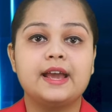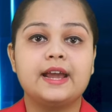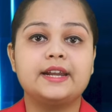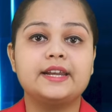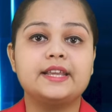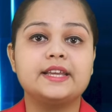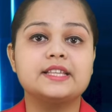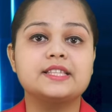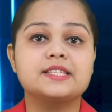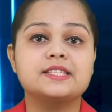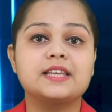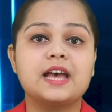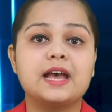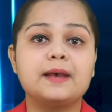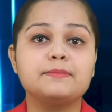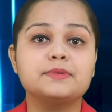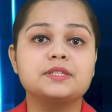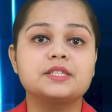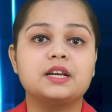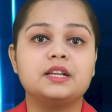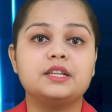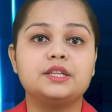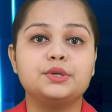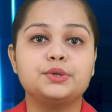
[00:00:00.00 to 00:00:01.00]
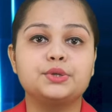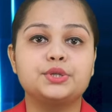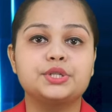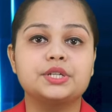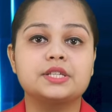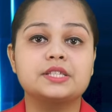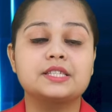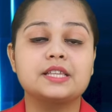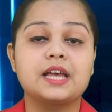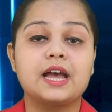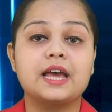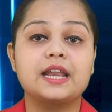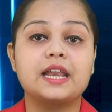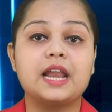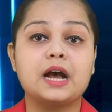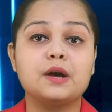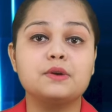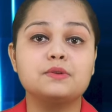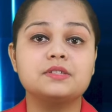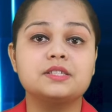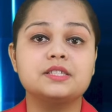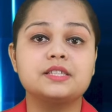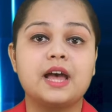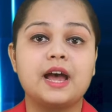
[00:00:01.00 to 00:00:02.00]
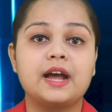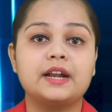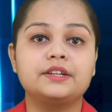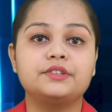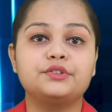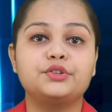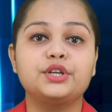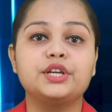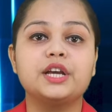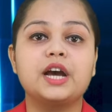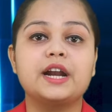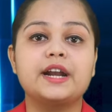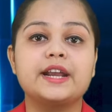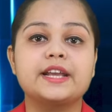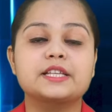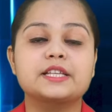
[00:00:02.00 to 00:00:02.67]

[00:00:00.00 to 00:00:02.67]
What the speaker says: and enzyme solutions, announced that they are